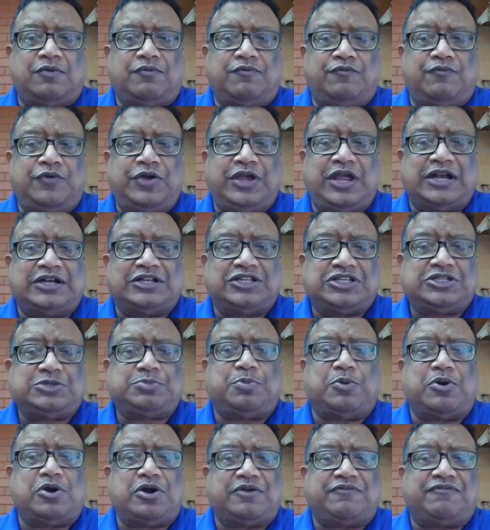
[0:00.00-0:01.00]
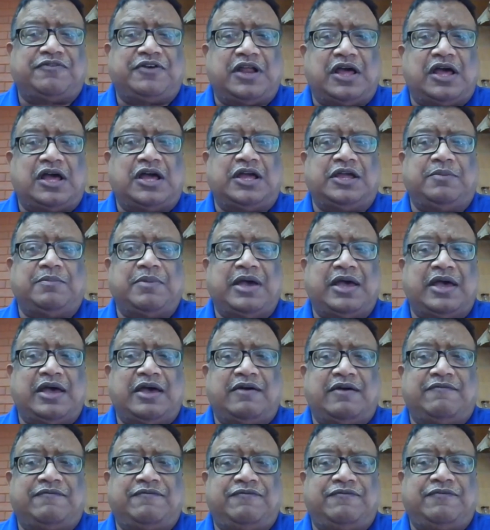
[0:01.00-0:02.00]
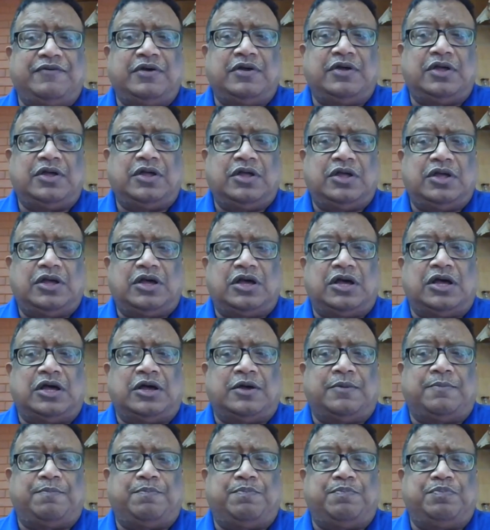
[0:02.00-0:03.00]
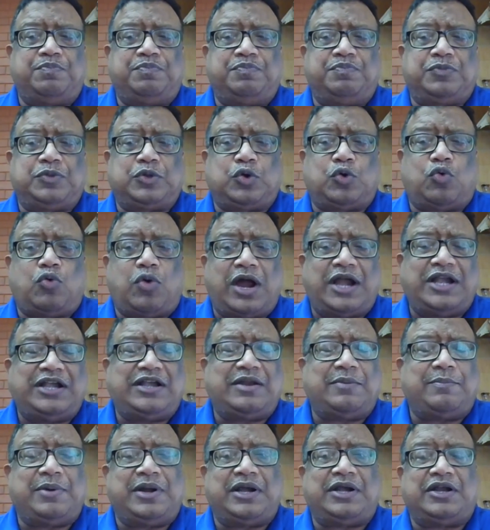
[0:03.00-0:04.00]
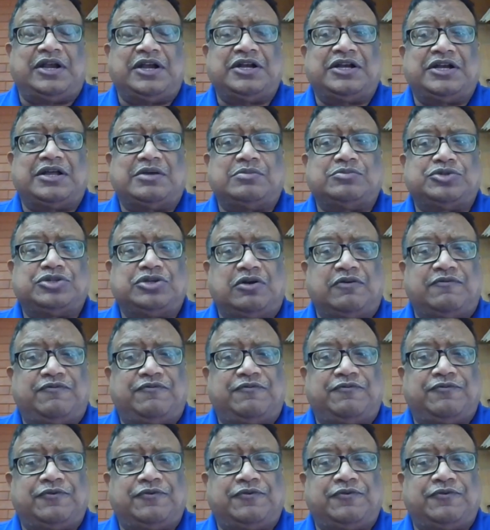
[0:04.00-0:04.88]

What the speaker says: We at this point of time have quite a bit in terms of